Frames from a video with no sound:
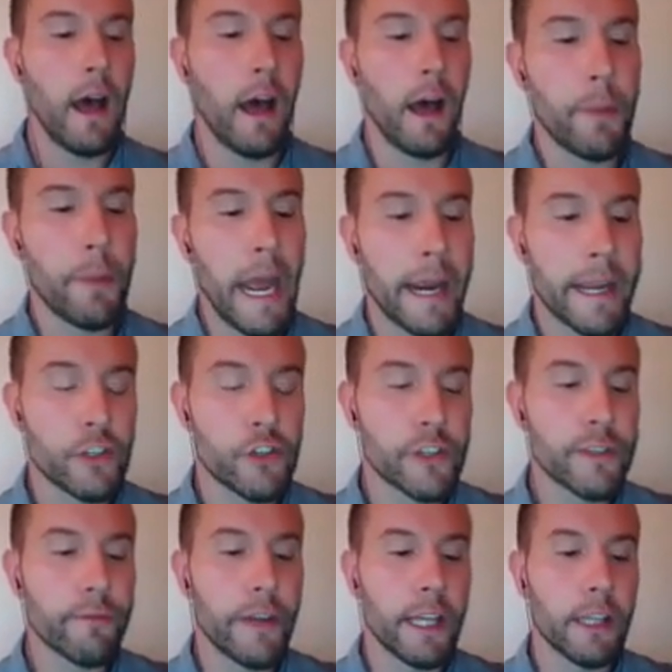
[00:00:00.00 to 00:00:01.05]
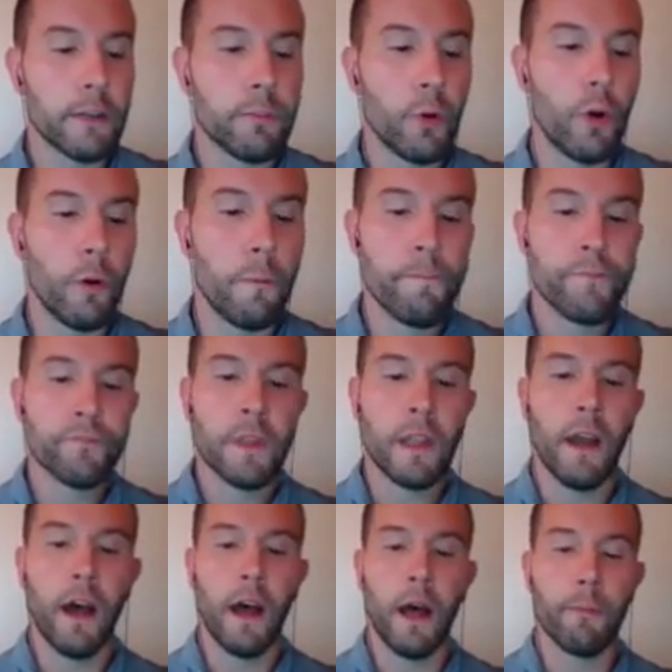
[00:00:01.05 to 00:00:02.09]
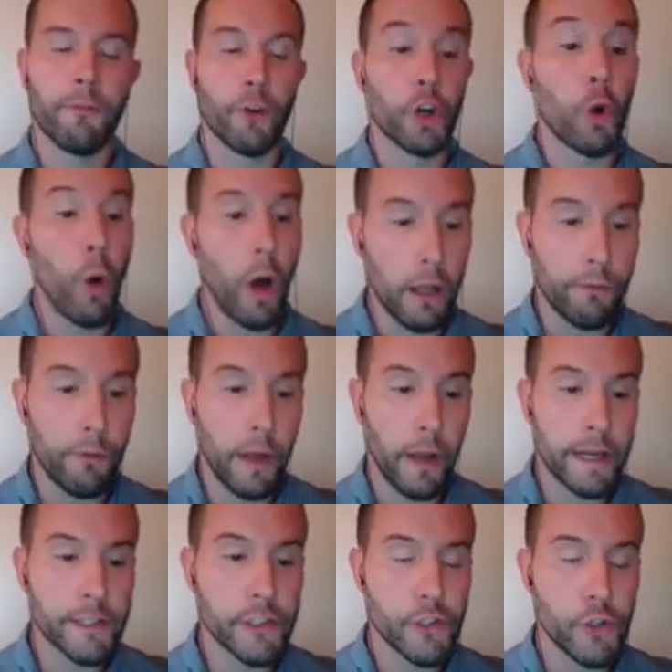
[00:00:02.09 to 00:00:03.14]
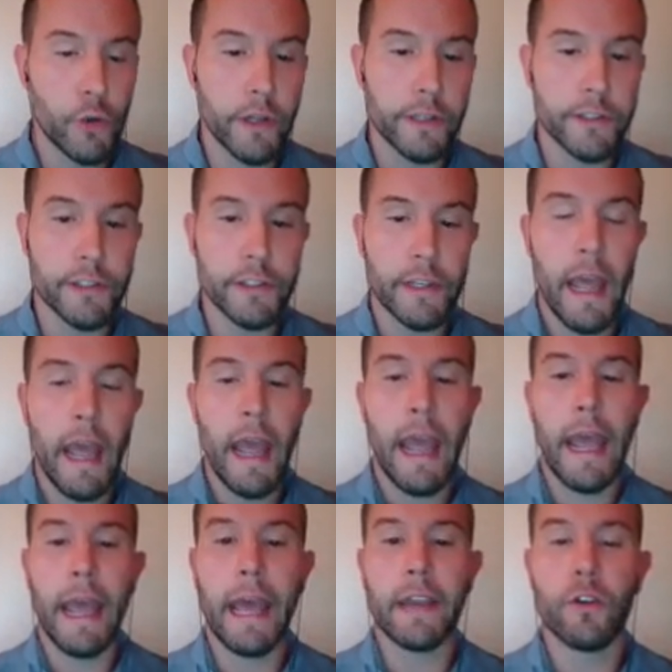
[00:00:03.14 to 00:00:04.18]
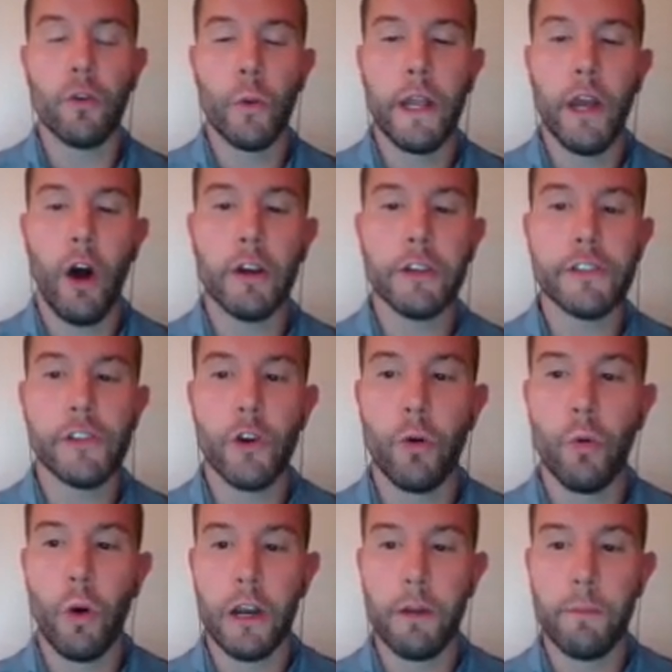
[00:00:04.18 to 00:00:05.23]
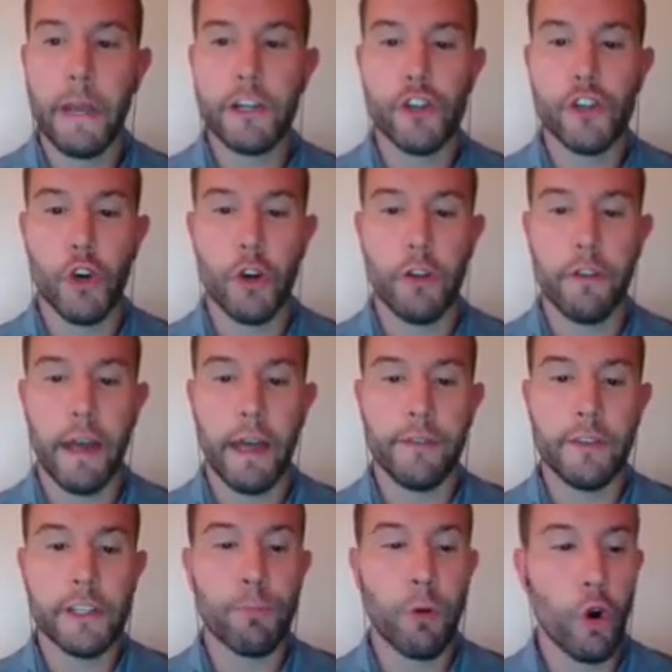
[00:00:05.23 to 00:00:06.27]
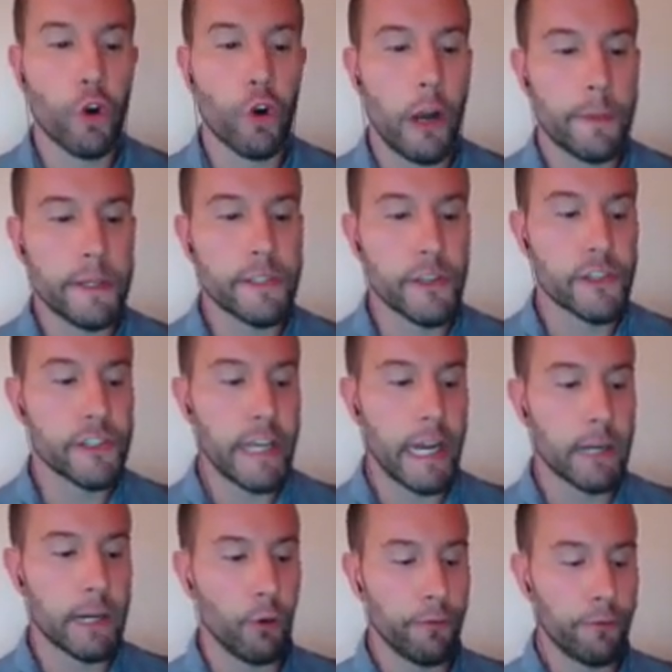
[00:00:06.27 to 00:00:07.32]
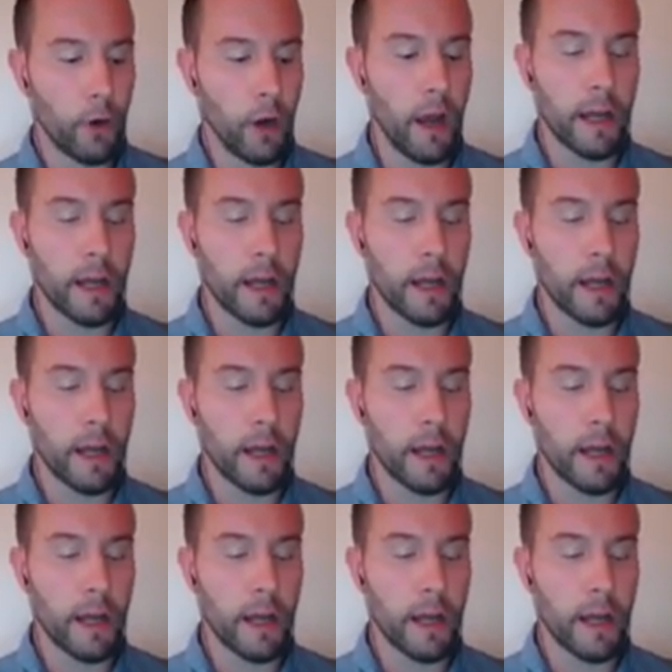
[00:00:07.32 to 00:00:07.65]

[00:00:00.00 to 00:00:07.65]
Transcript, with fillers: um, packages available um, for qualifying students. And we also want to make sure that this program is sustainable for